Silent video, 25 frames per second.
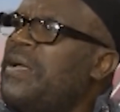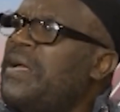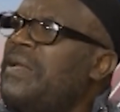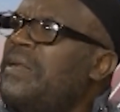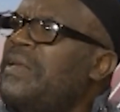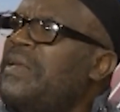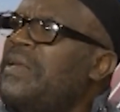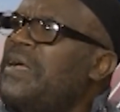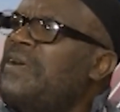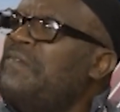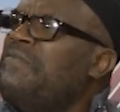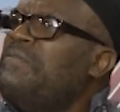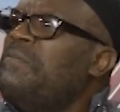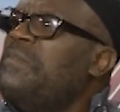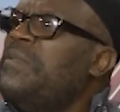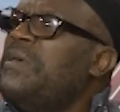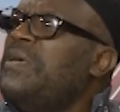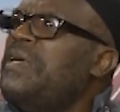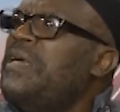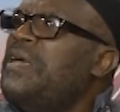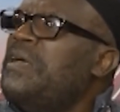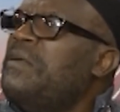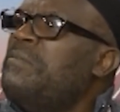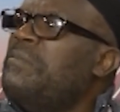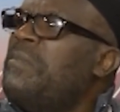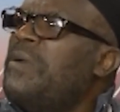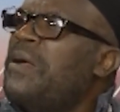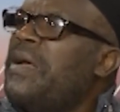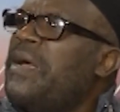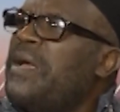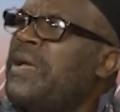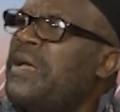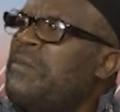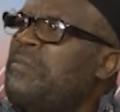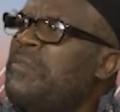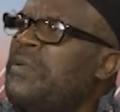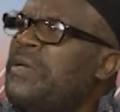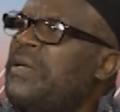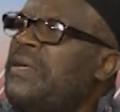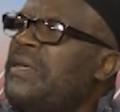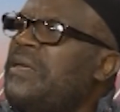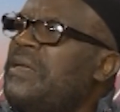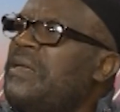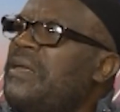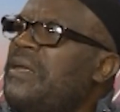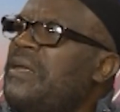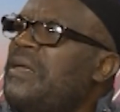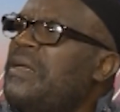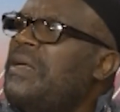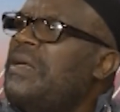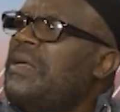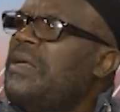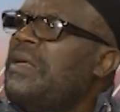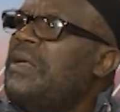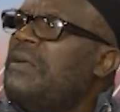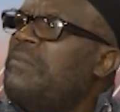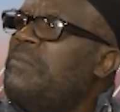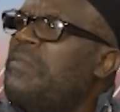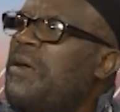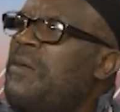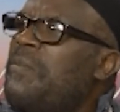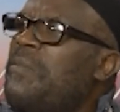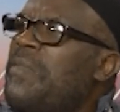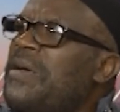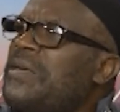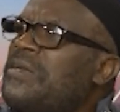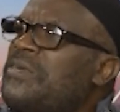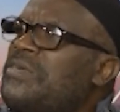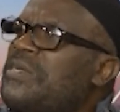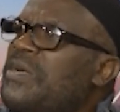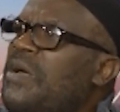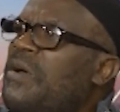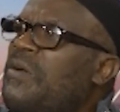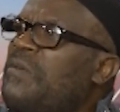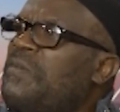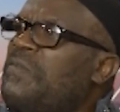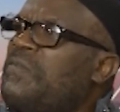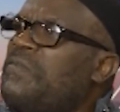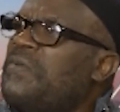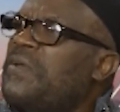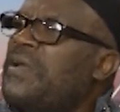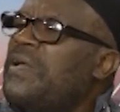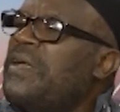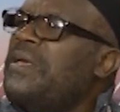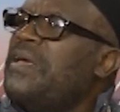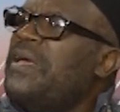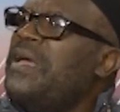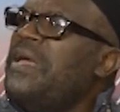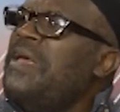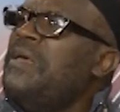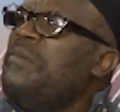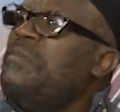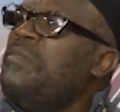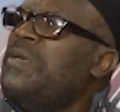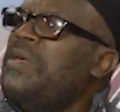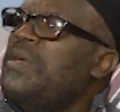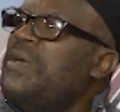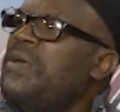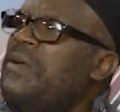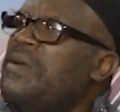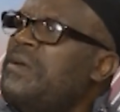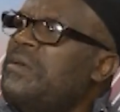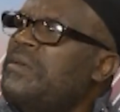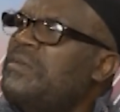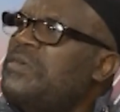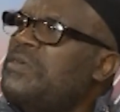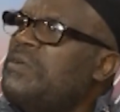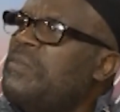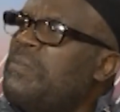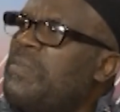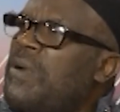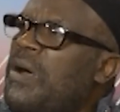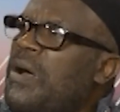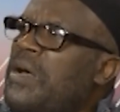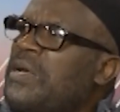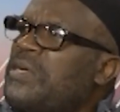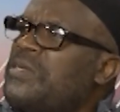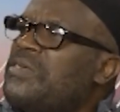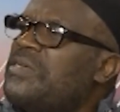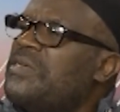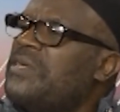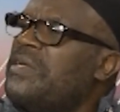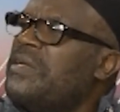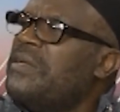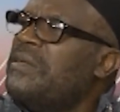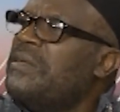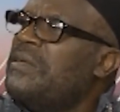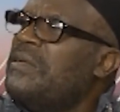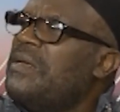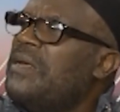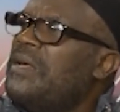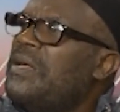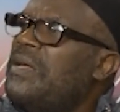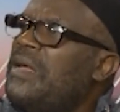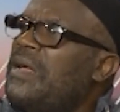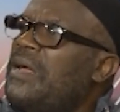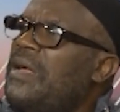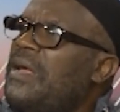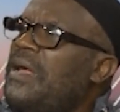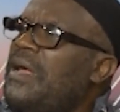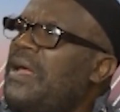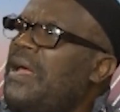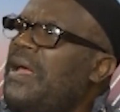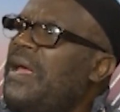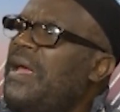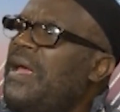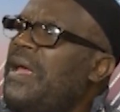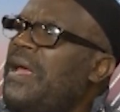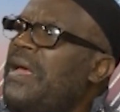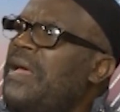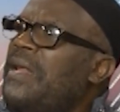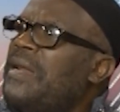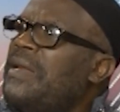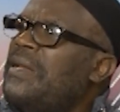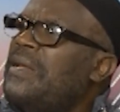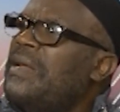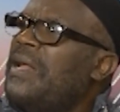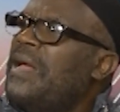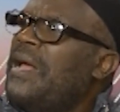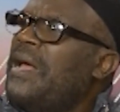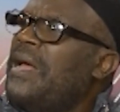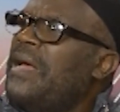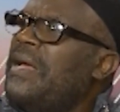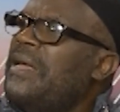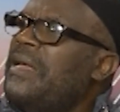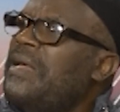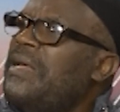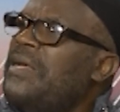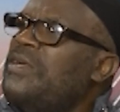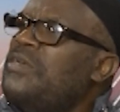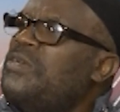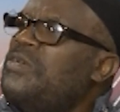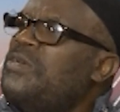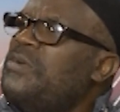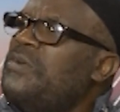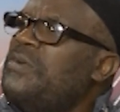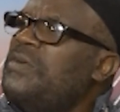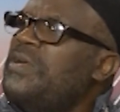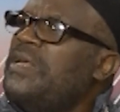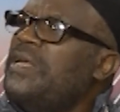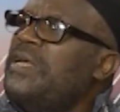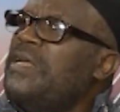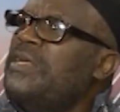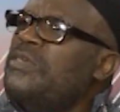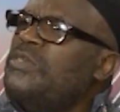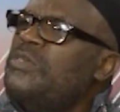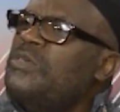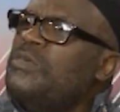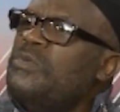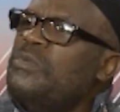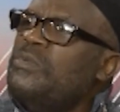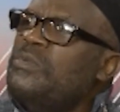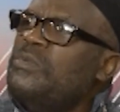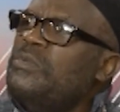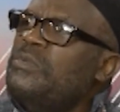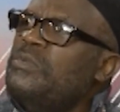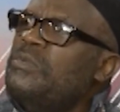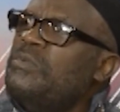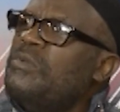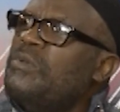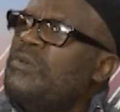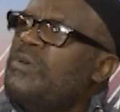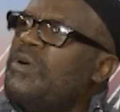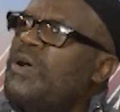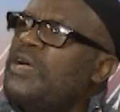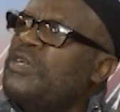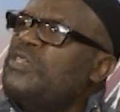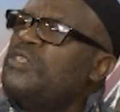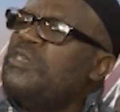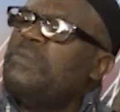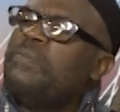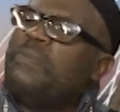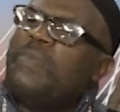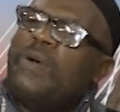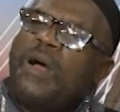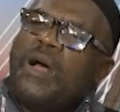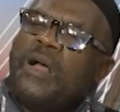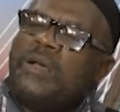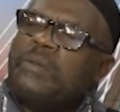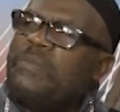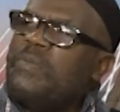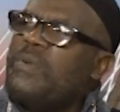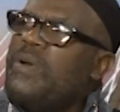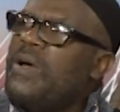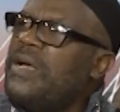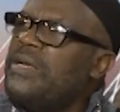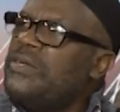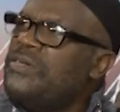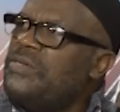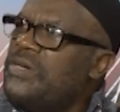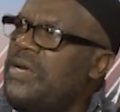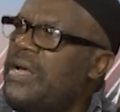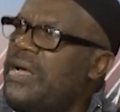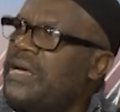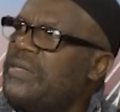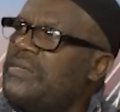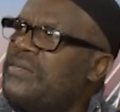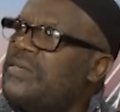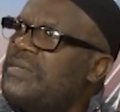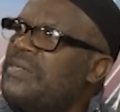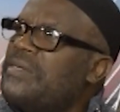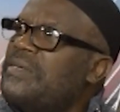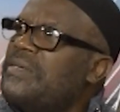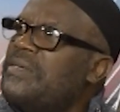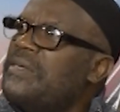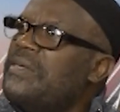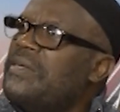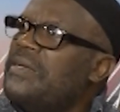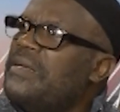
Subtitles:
had left me in Miami by myself, and I came here to Boston, and I entered into Orchard Park Projects.